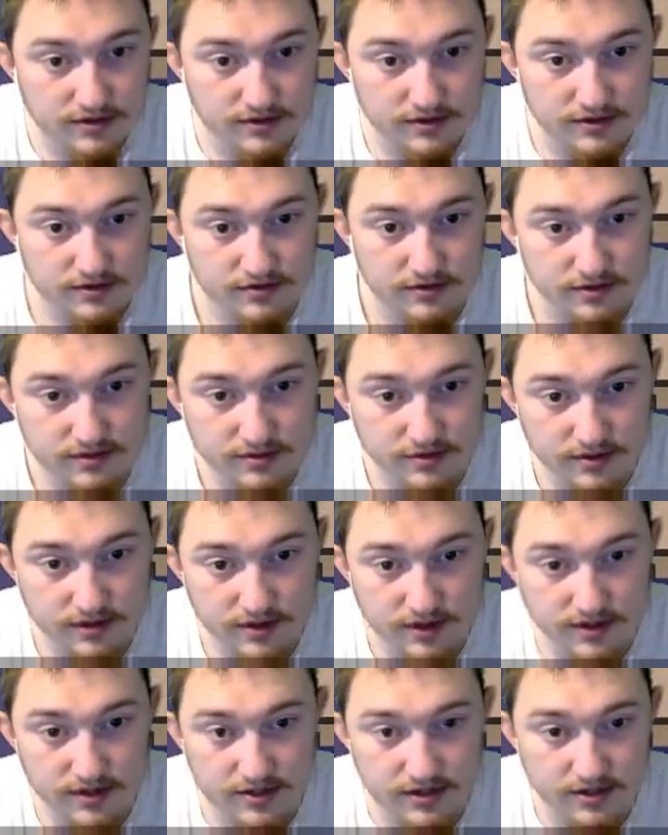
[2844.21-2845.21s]
Let's go
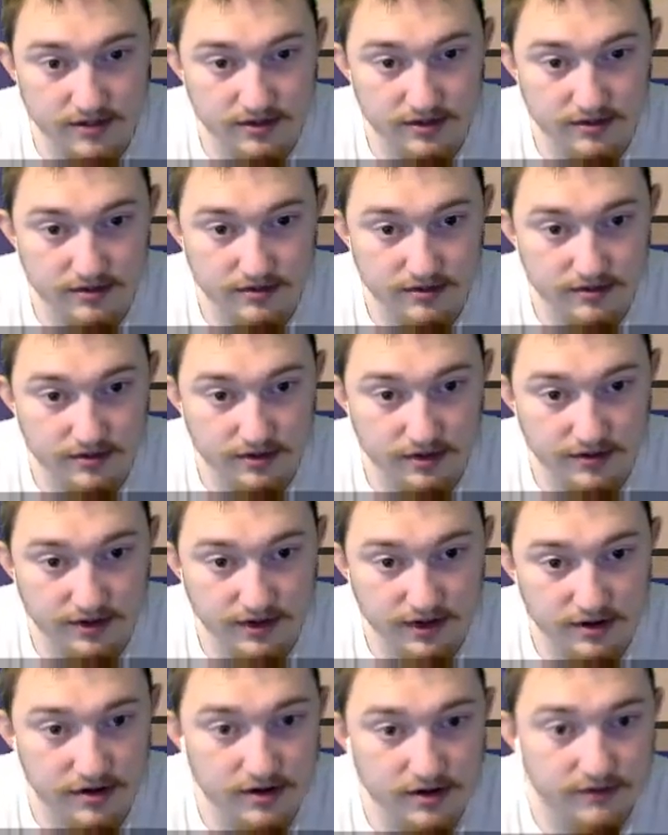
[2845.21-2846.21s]
ahead and start
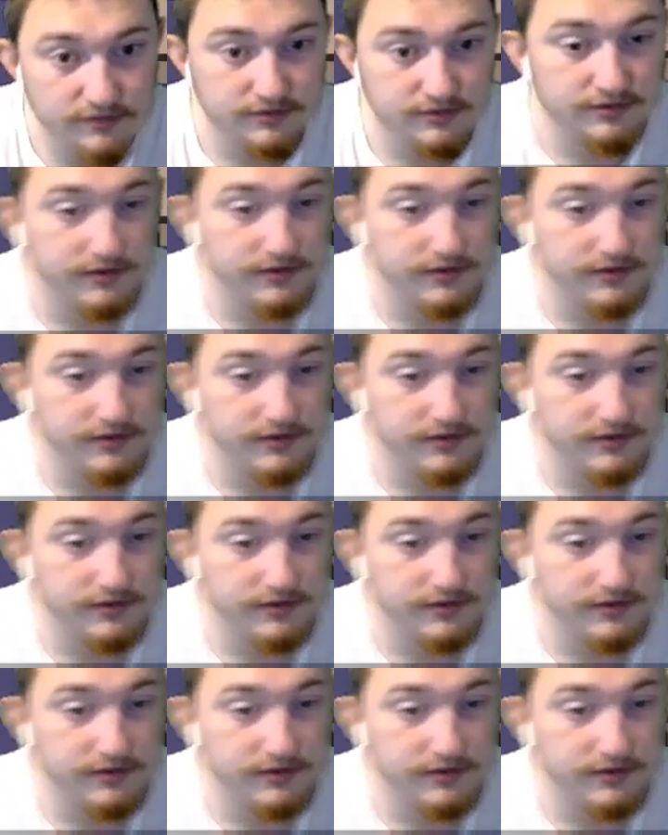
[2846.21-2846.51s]
that off.